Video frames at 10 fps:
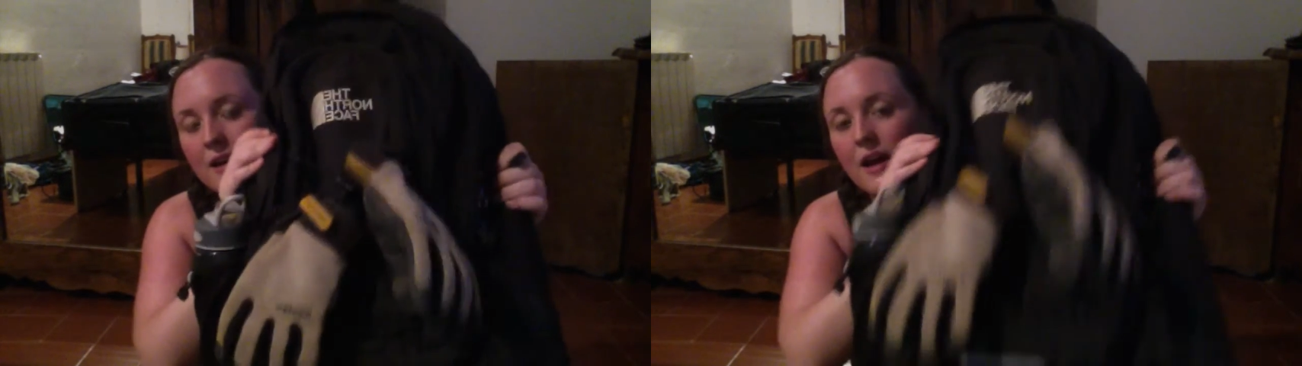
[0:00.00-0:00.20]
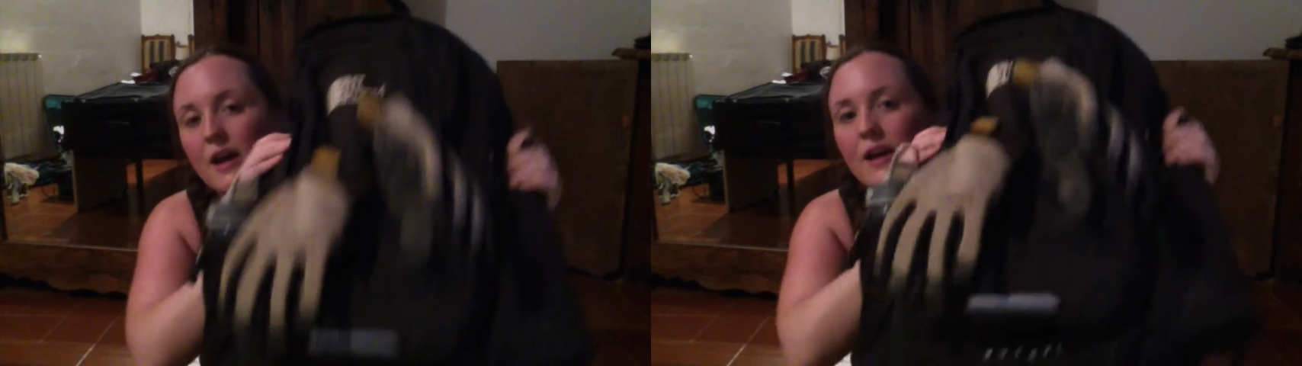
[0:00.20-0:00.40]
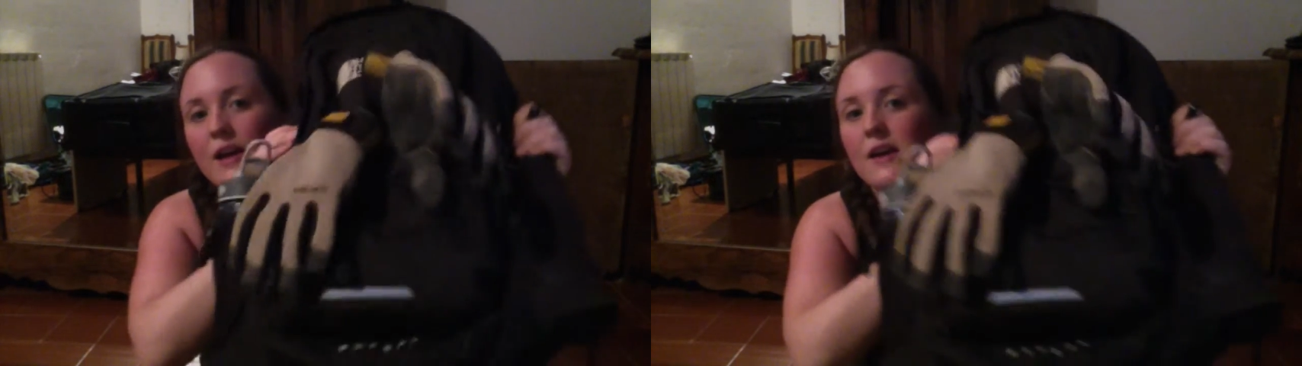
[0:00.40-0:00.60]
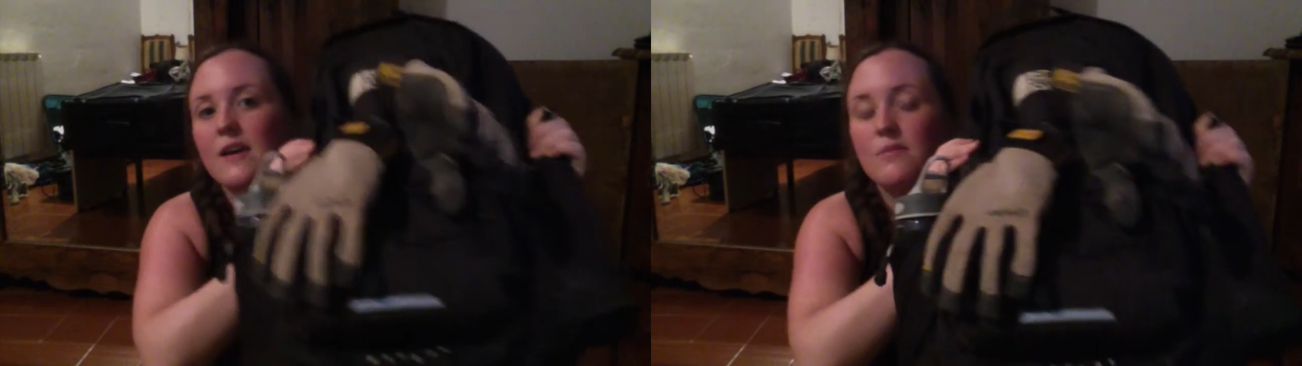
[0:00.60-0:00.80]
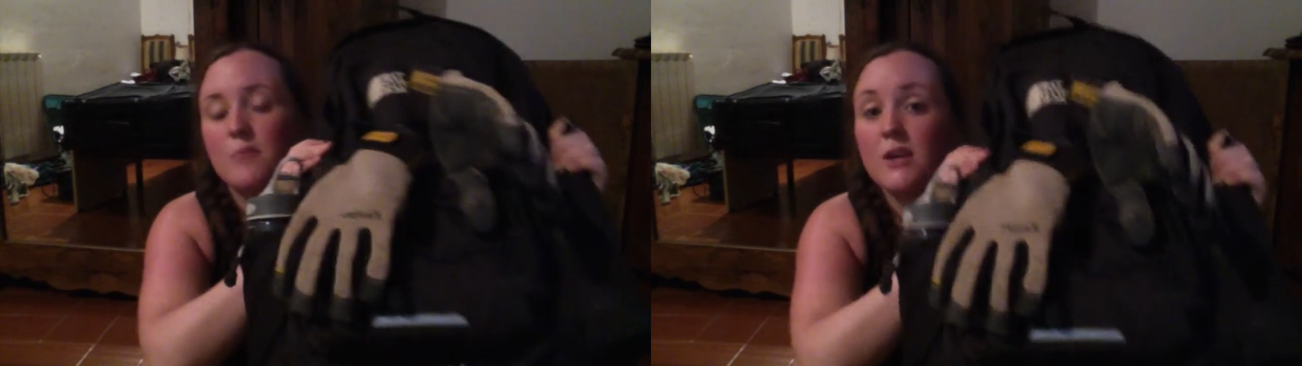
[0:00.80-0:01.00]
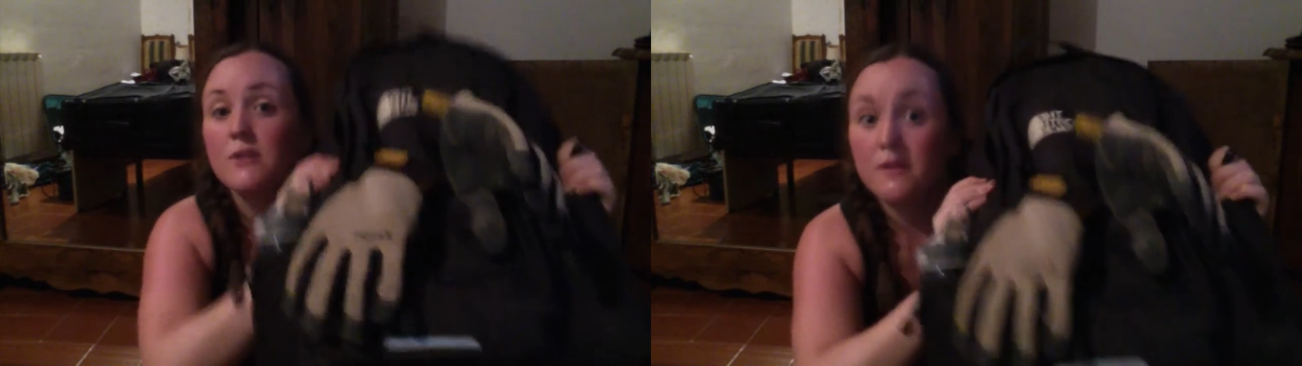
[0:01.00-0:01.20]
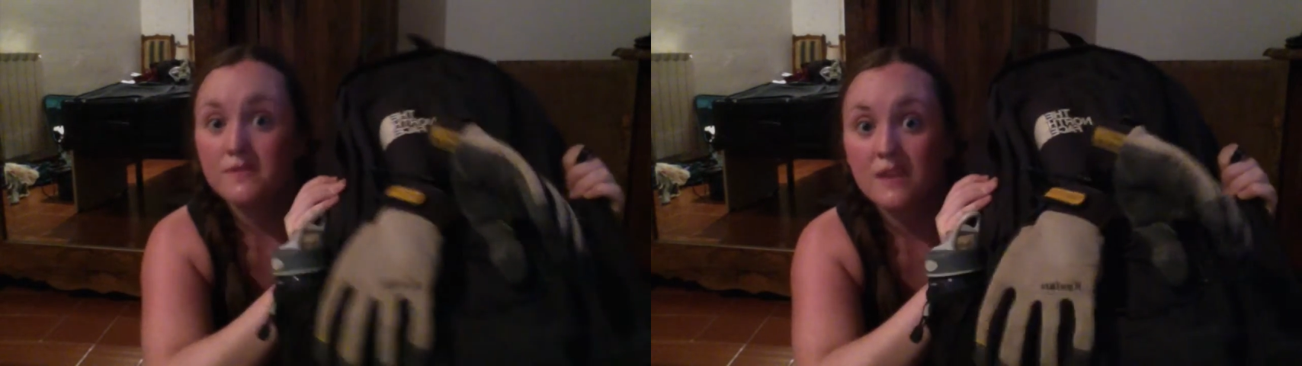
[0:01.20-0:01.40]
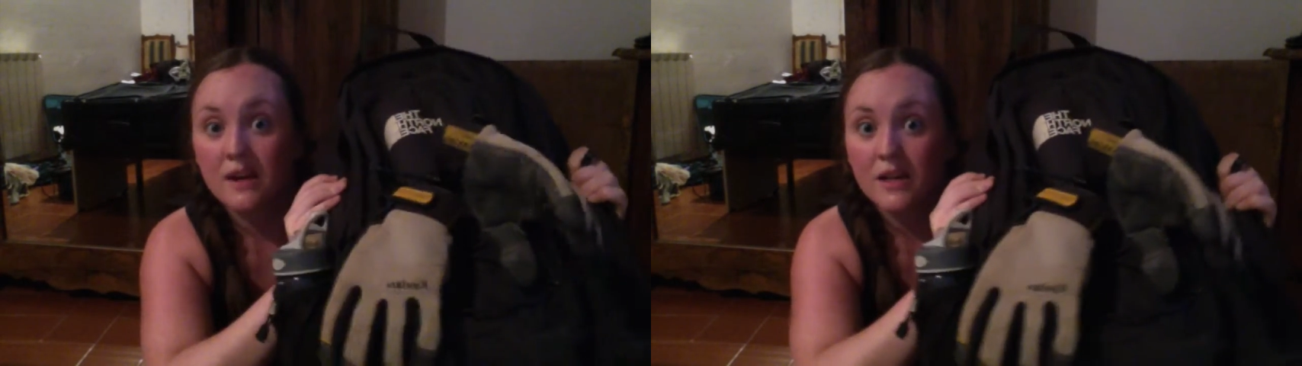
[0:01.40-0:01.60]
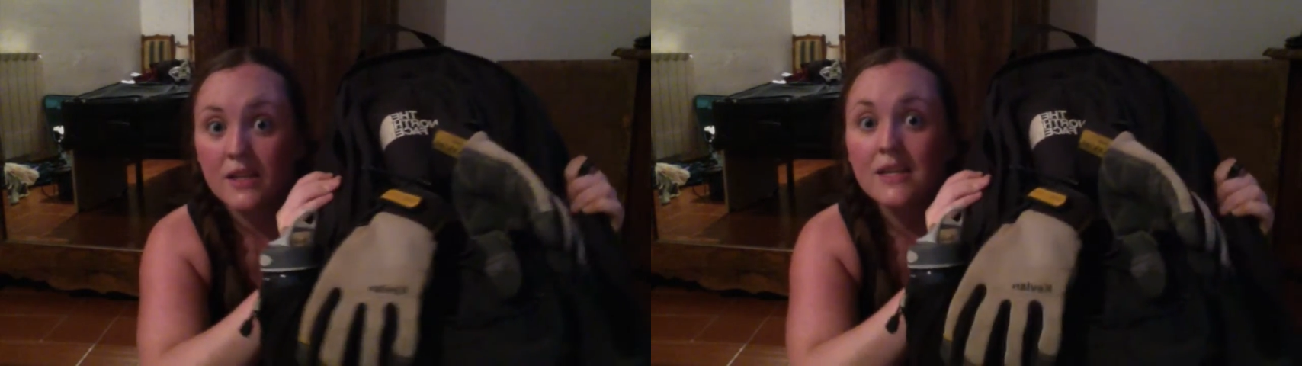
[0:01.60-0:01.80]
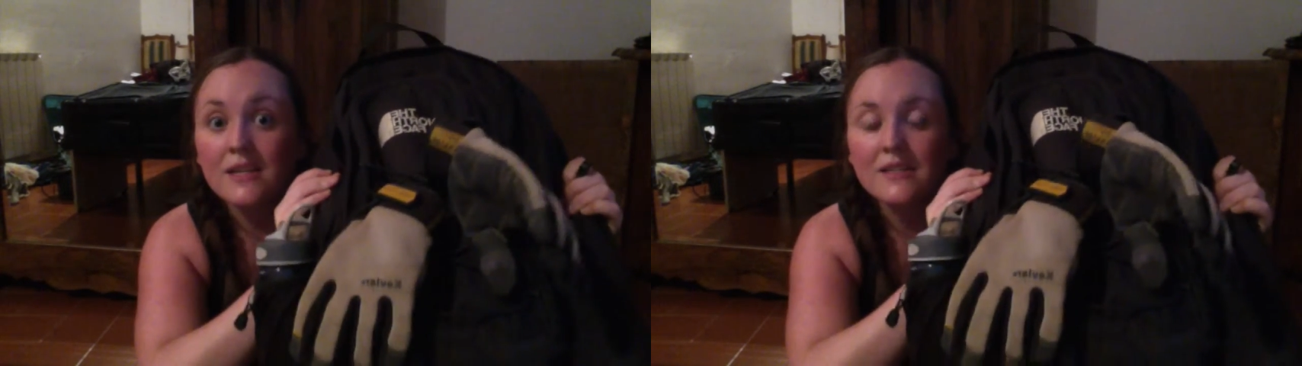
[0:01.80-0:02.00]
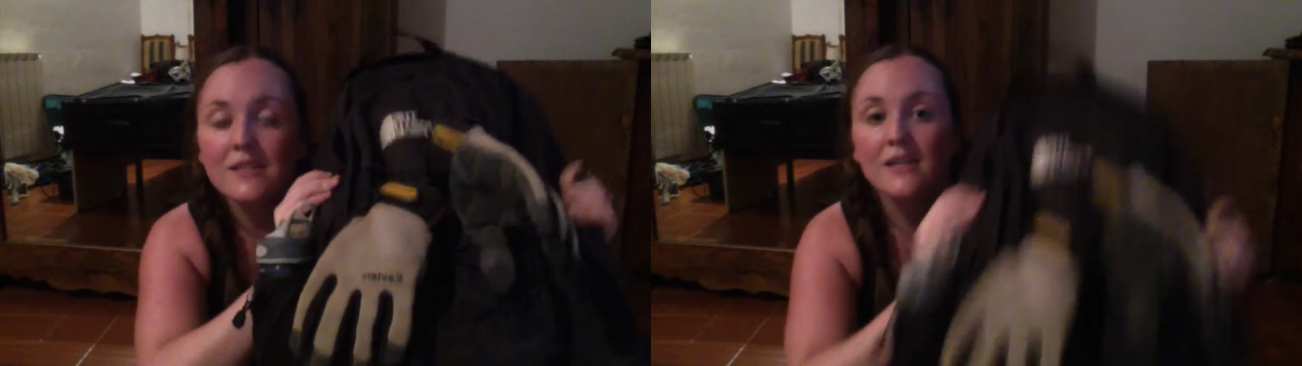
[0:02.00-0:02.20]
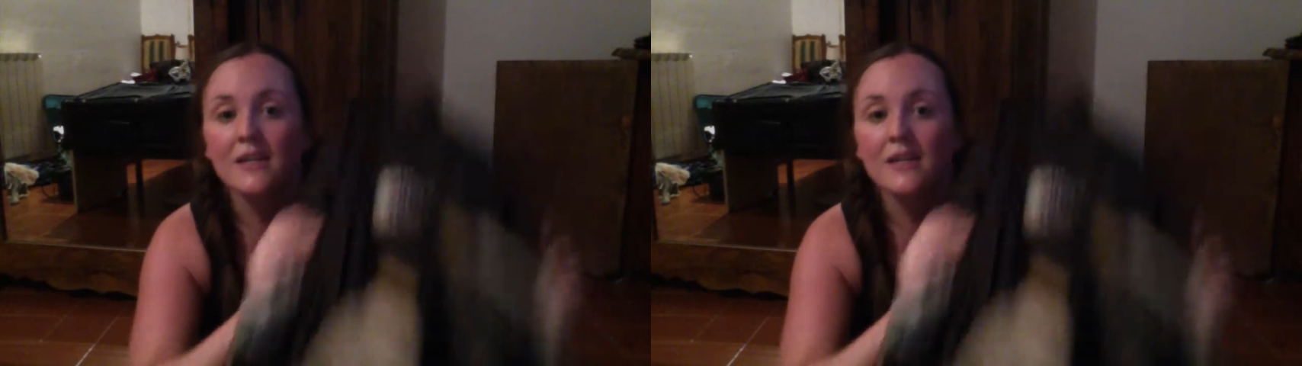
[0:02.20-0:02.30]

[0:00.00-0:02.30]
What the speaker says: I have my gloves on it.